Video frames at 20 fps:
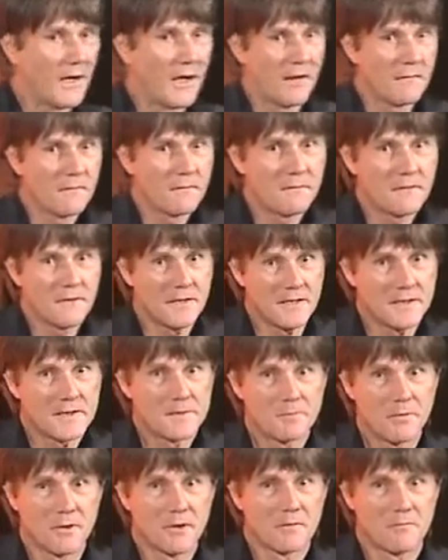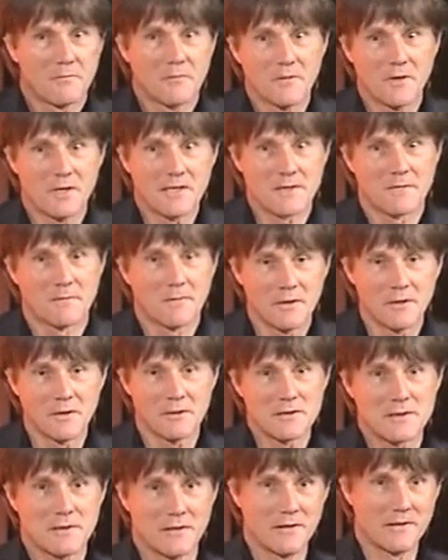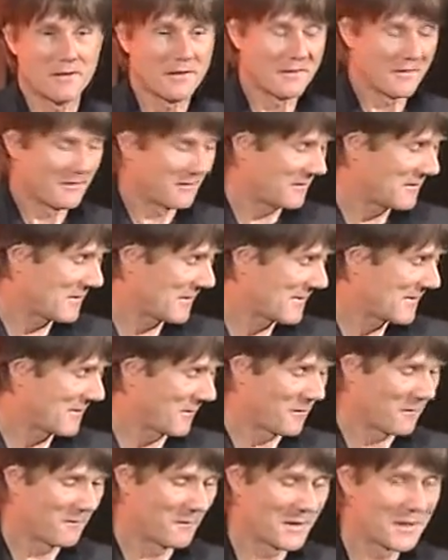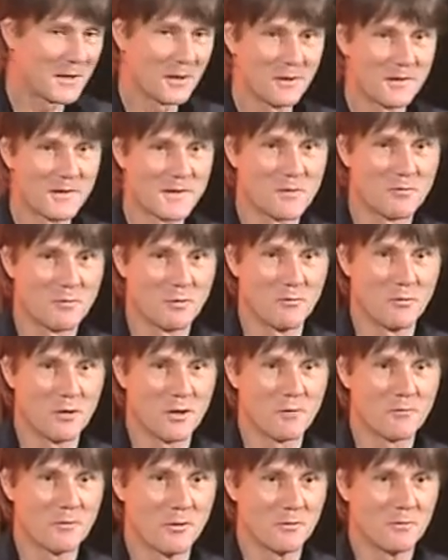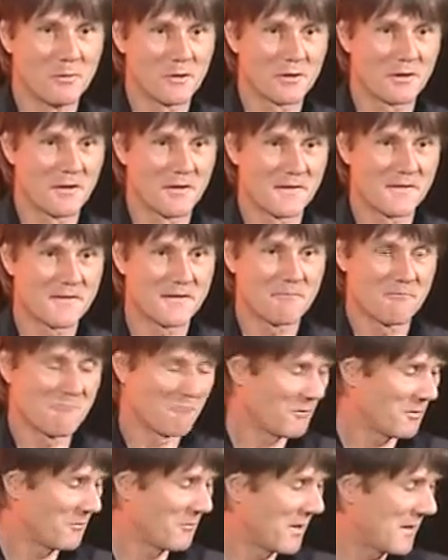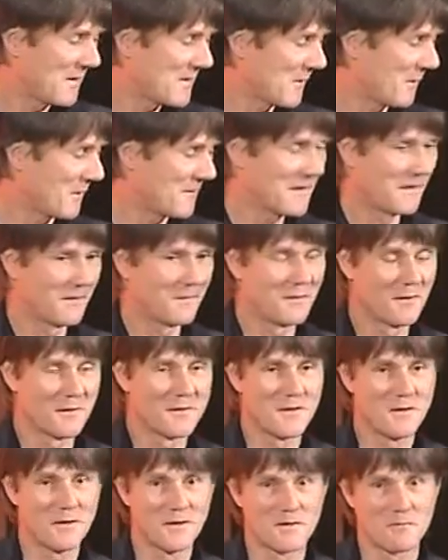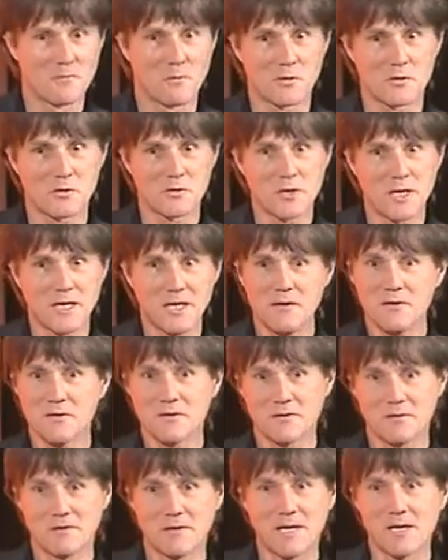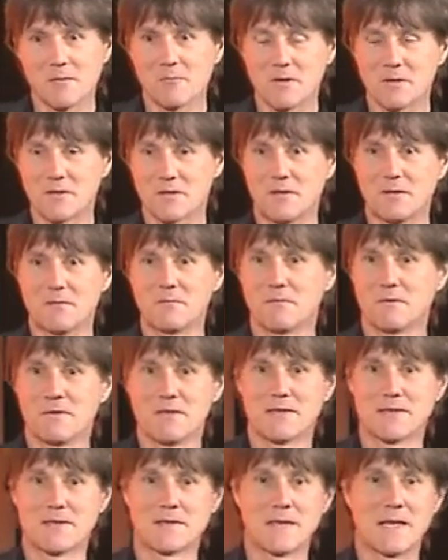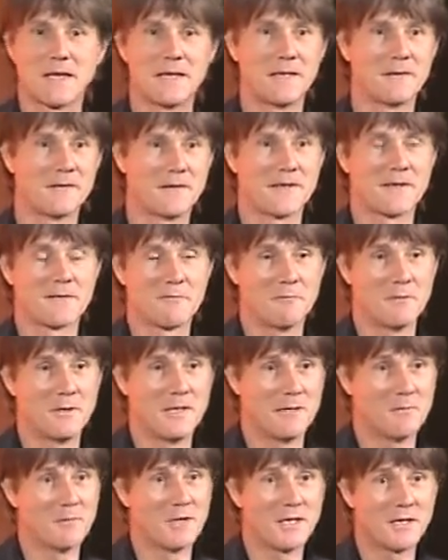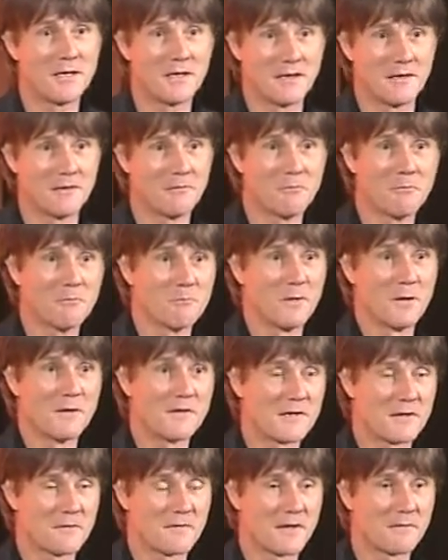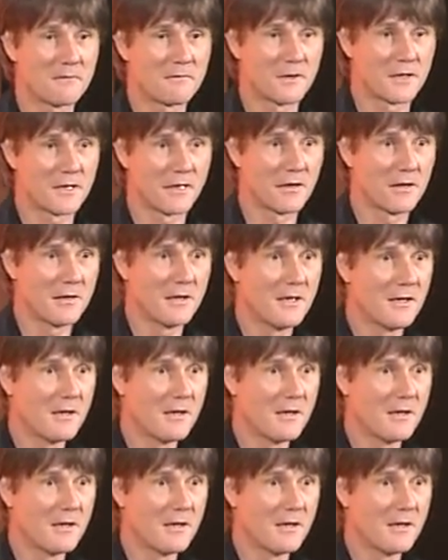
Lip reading: I've finished, but as a final slide, I'll just sort of return to Bumamu, because one might ask in 30 years what's changed and how much difference does any of this really make in most of Africa.